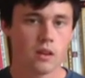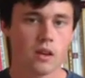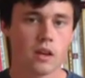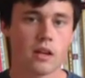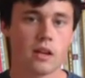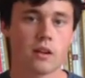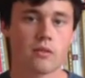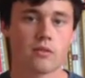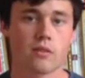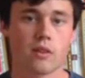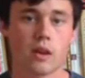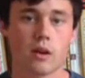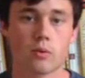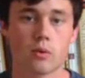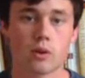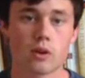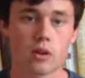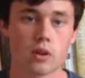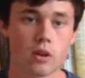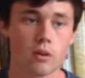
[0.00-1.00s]
And after that,
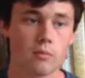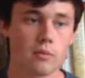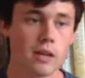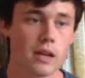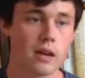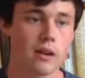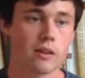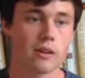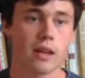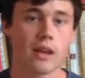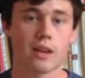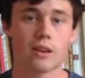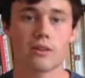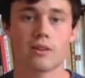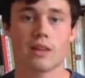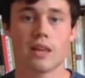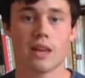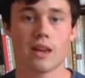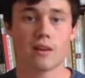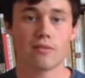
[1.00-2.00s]
we're going to come down and hang on
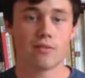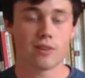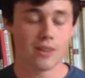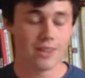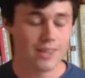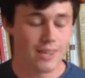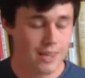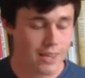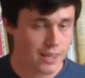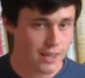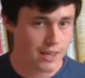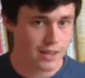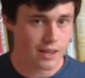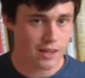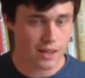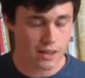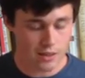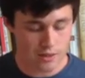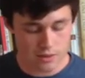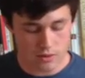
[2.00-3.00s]
the F again
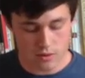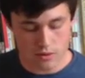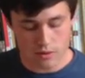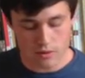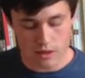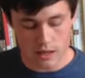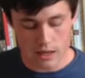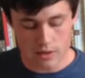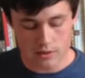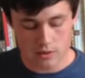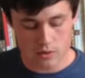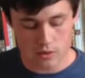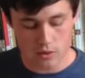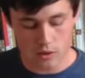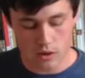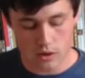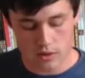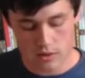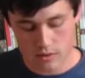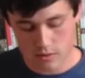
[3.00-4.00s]
into the last
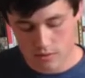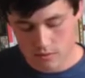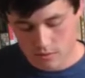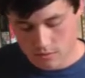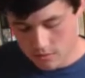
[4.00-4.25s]
chorus.